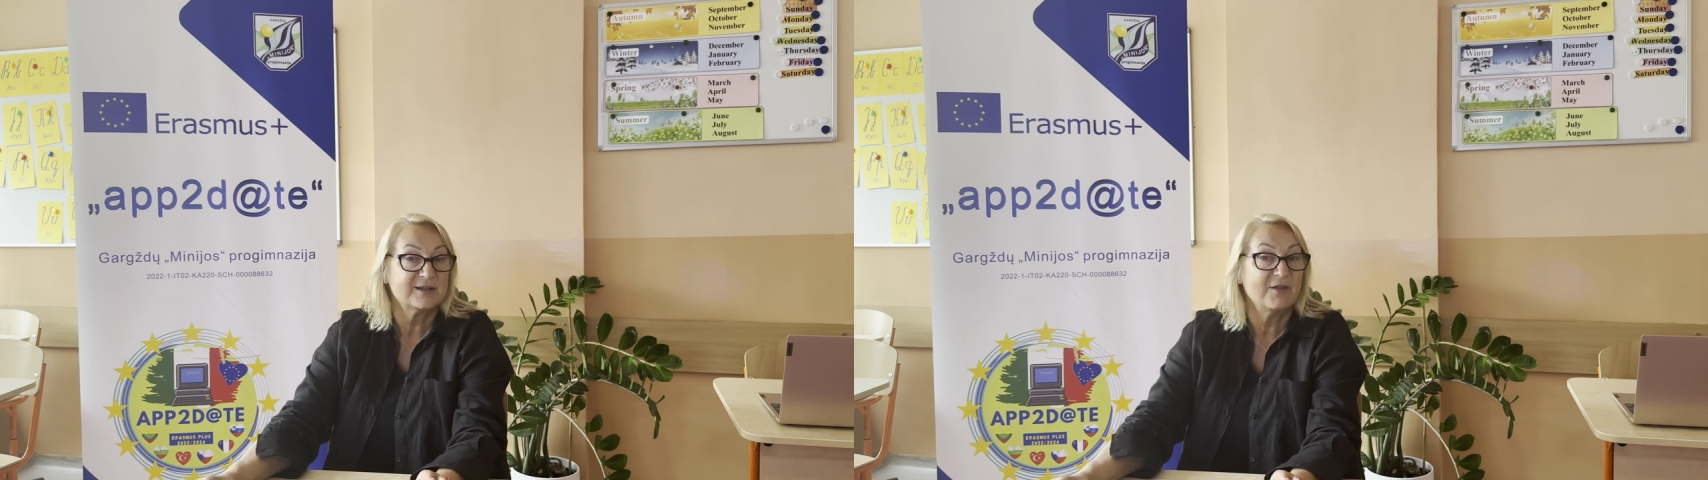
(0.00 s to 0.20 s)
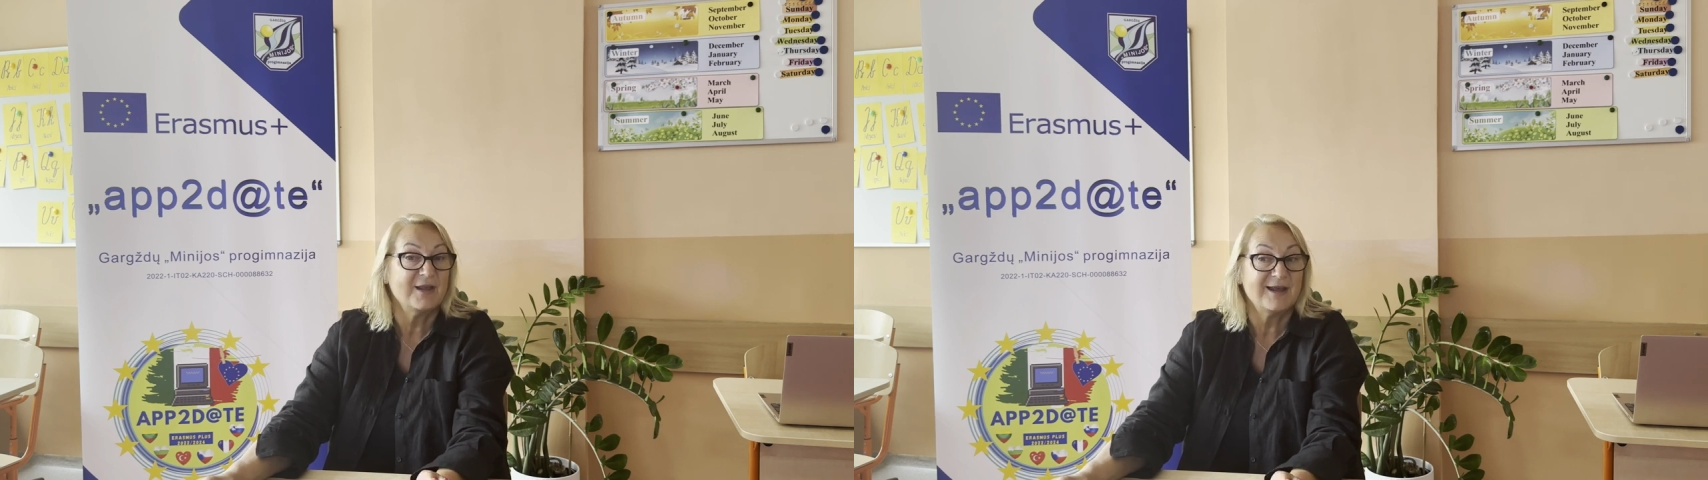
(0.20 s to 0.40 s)

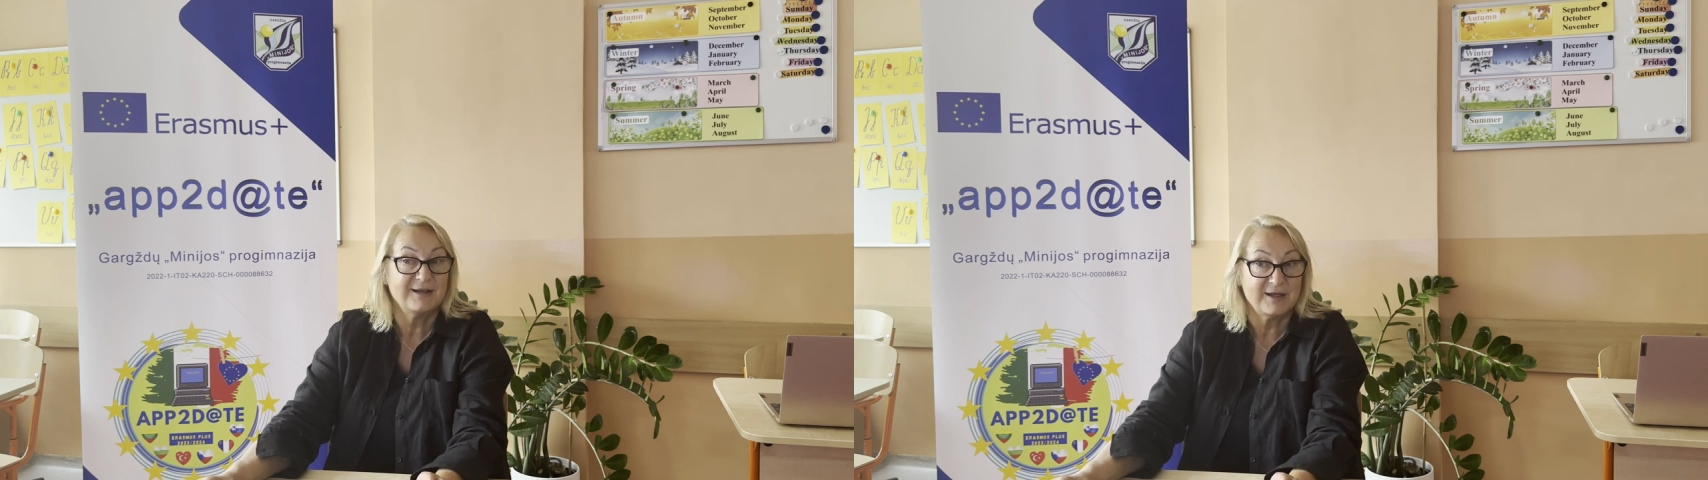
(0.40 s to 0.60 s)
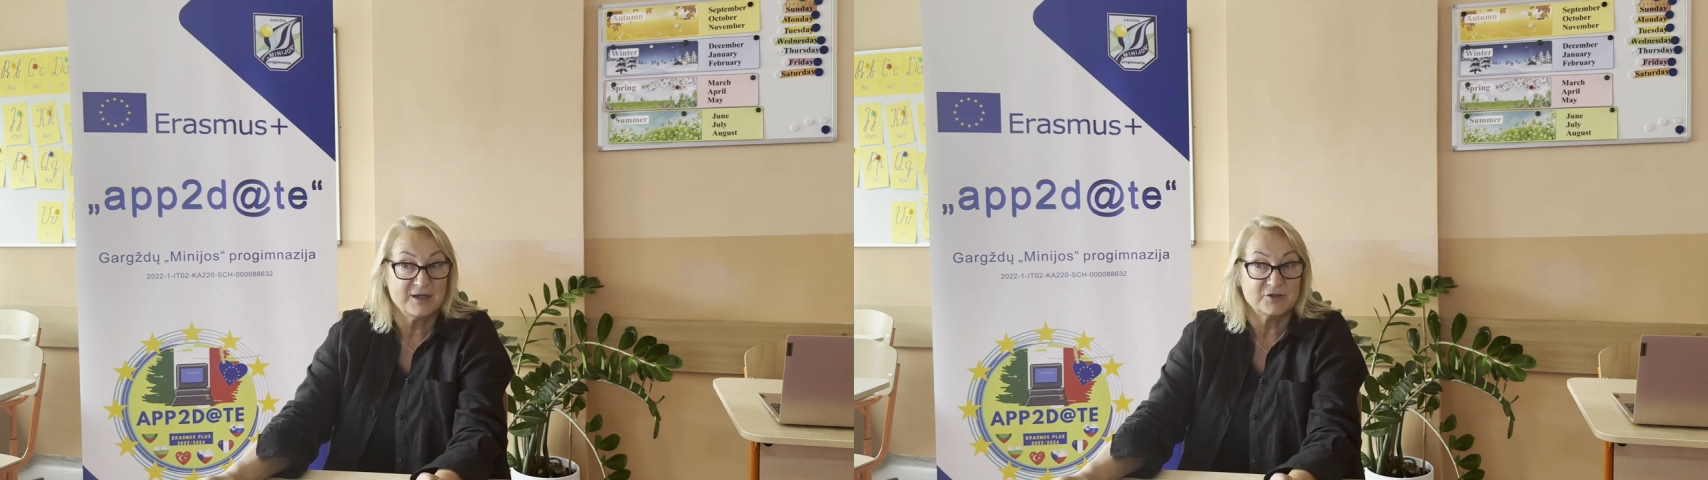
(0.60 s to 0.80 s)
their
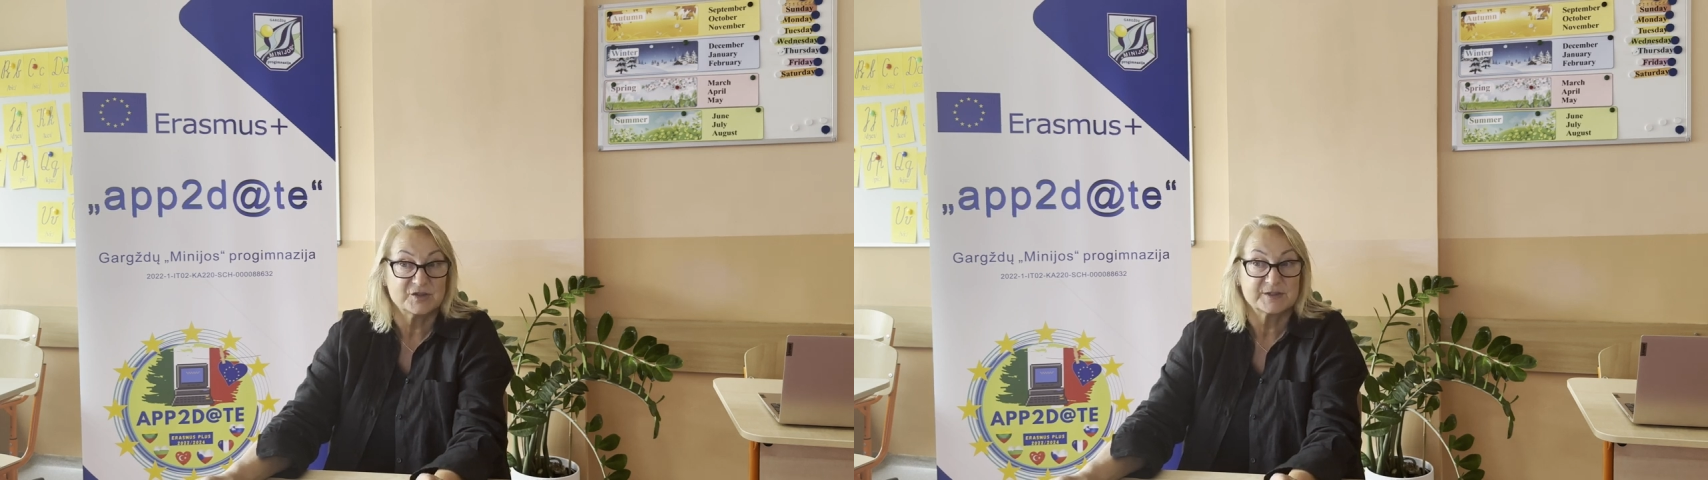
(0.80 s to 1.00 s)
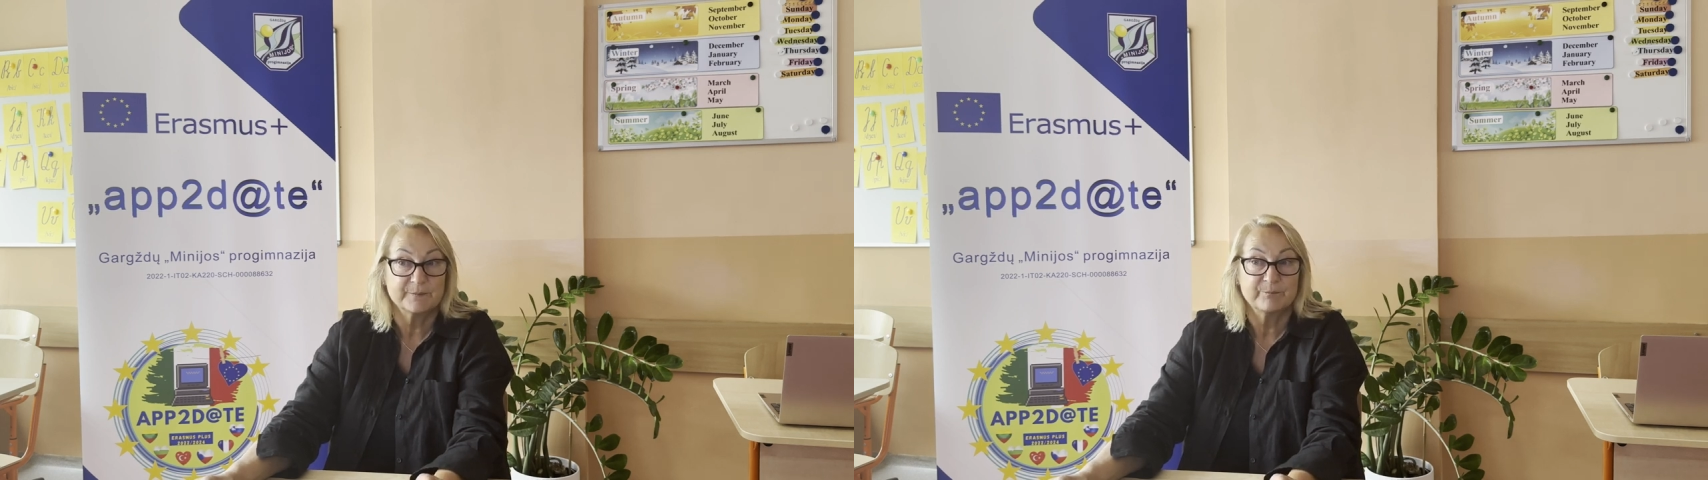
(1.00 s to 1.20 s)

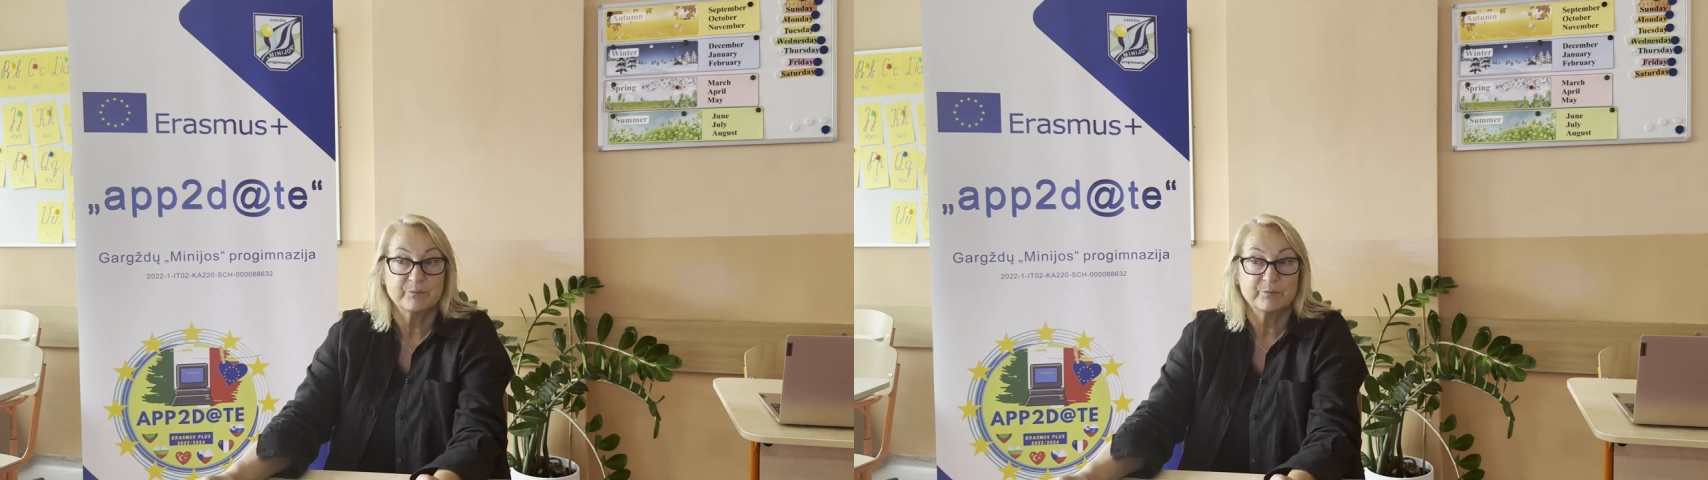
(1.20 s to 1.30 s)
needs